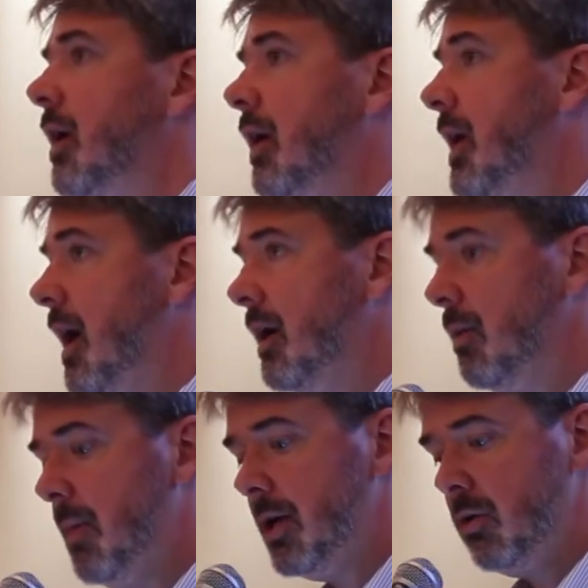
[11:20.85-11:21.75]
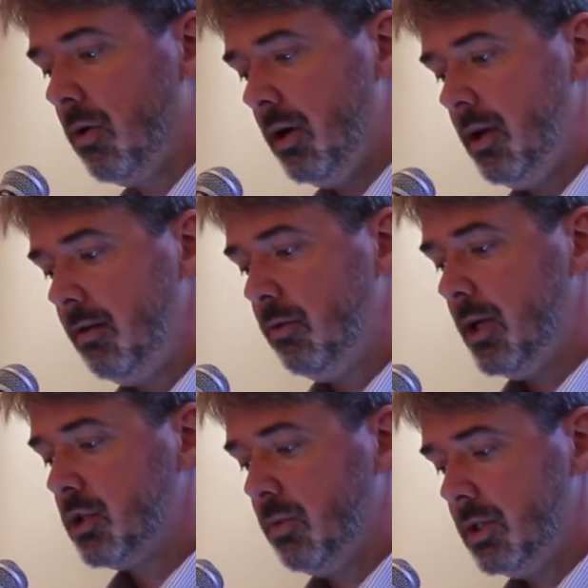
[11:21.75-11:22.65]
again, a minority of
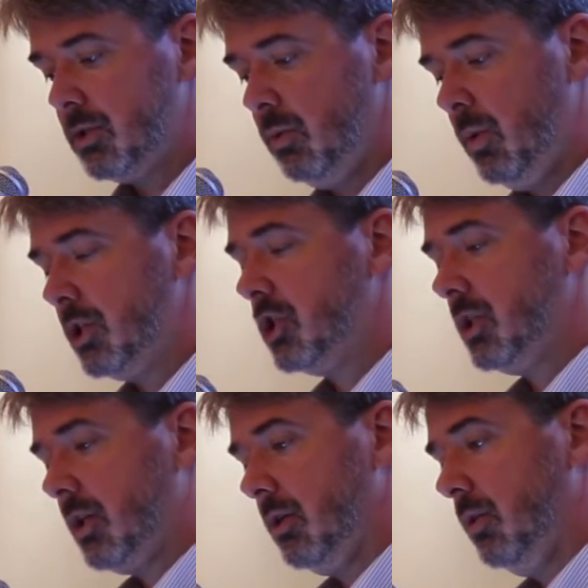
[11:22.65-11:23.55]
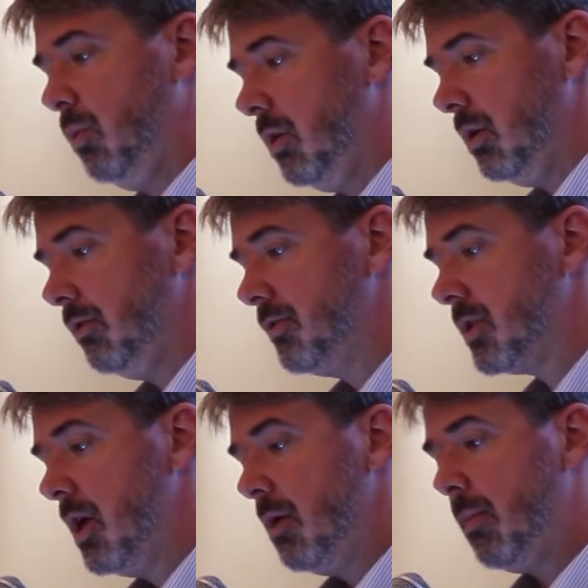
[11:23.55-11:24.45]
which wish to kill
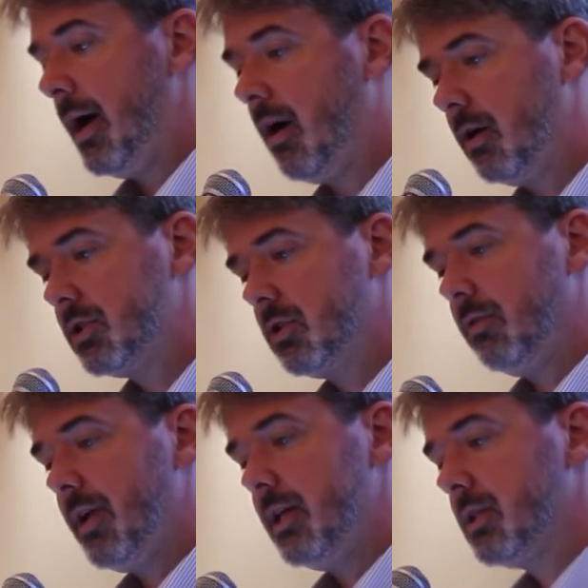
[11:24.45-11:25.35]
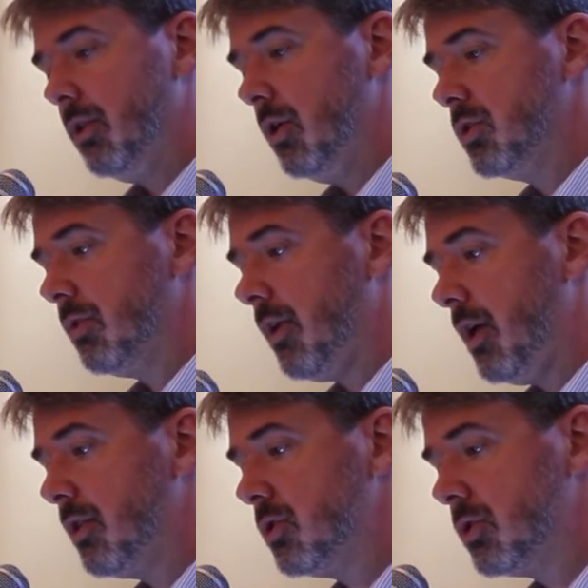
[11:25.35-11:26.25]
wolves by our surveys and those of
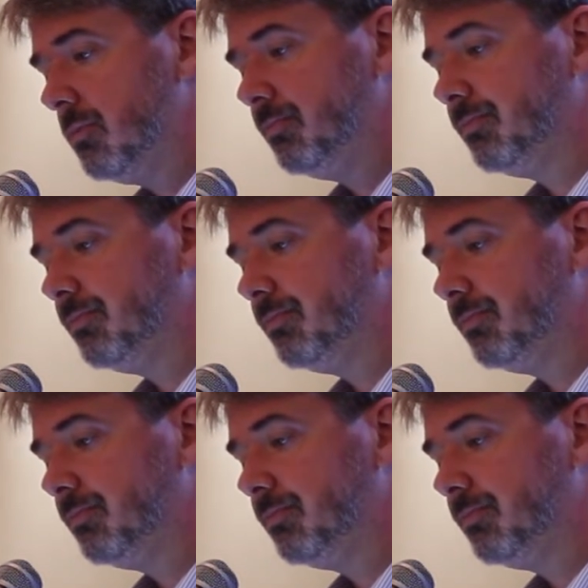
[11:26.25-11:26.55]
others.